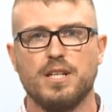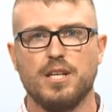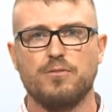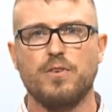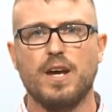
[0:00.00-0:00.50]

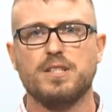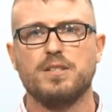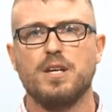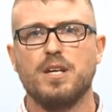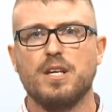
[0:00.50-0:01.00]
In fact,
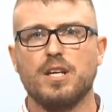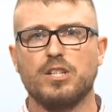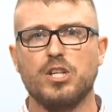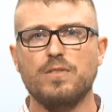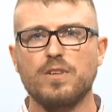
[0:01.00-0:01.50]

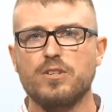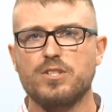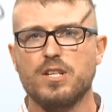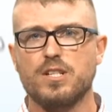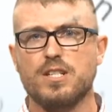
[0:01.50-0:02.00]
achieving
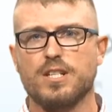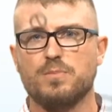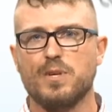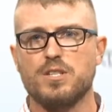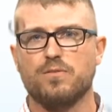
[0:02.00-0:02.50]
lucidity in a
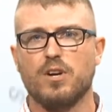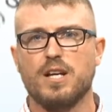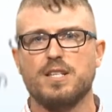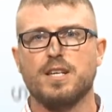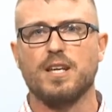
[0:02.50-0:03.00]
piece of
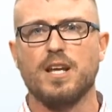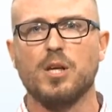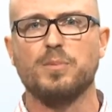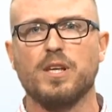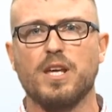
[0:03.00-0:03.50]
writing can
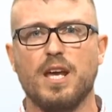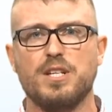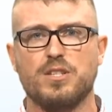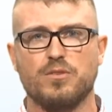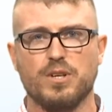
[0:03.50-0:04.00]
help
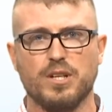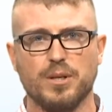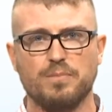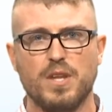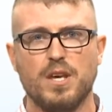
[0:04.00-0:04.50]
engage the
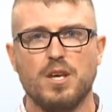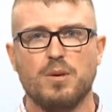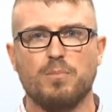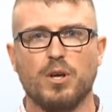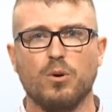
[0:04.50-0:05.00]
reader,
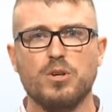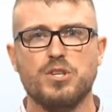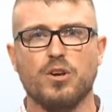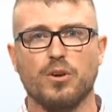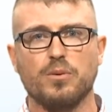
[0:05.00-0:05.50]
but
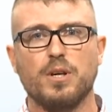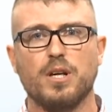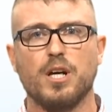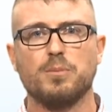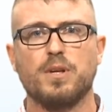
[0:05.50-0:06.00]
also
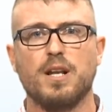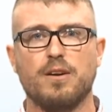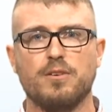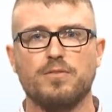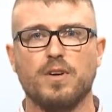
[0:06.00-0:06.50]
help
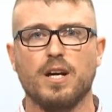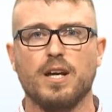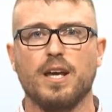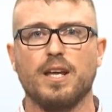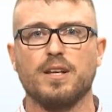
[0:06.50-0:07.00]

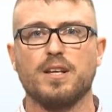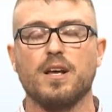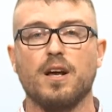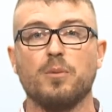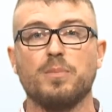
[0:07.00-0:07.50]
clarify and
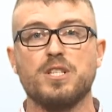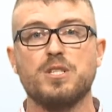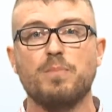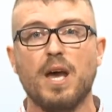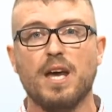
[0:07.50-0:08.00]
help
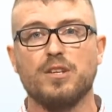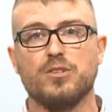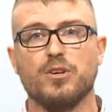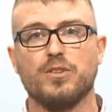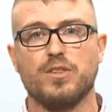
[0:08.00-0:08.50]
expand
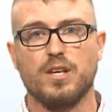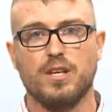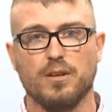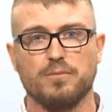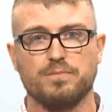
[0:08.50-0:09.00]
your own
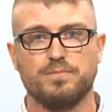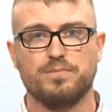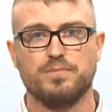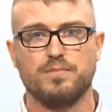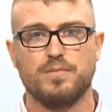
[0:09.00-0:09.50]
thinking.
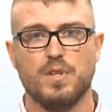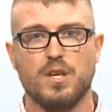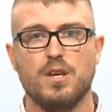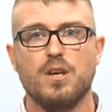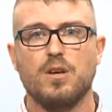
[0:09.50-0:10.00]

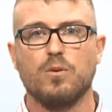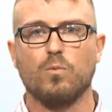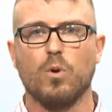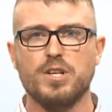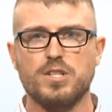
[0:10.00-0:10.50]

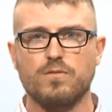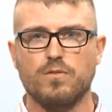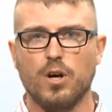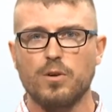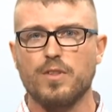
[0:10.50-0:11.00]
What is
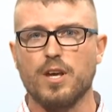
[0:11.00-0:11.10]
involved,